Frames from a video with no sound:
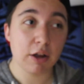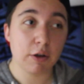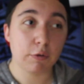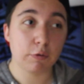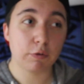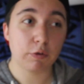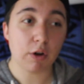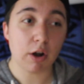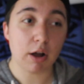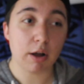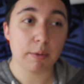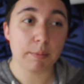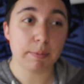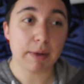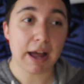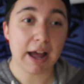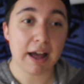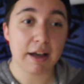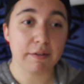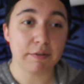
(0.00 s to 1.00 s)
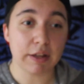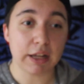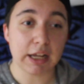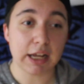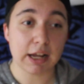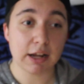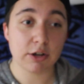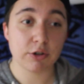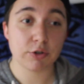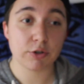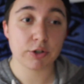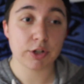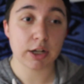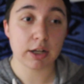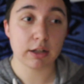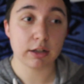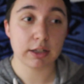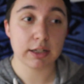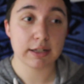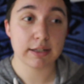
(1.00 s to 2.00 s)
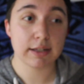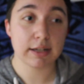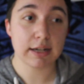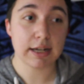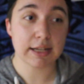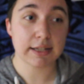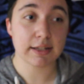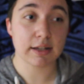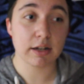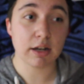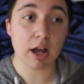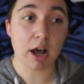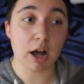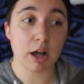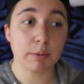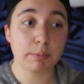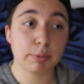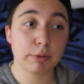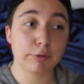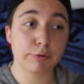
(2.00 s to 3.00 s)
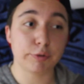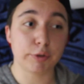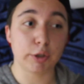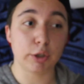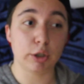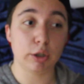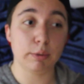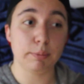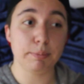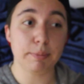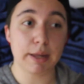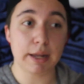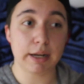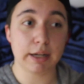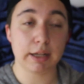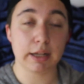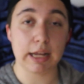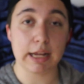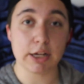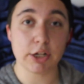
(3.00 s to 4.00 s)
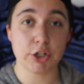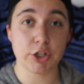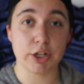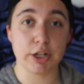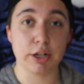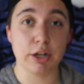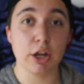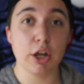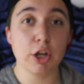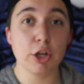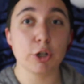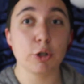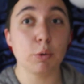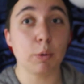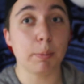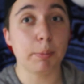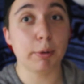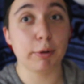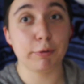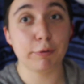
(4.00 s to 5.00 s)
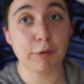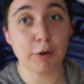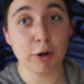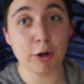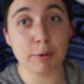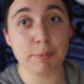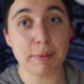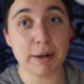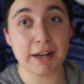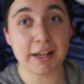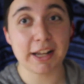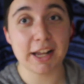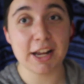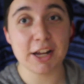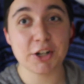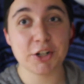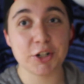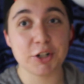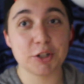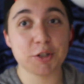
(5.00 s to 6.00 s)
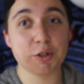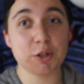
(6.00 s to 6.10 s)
from having Androgel listed as a non-preferred medication to a preferred medication,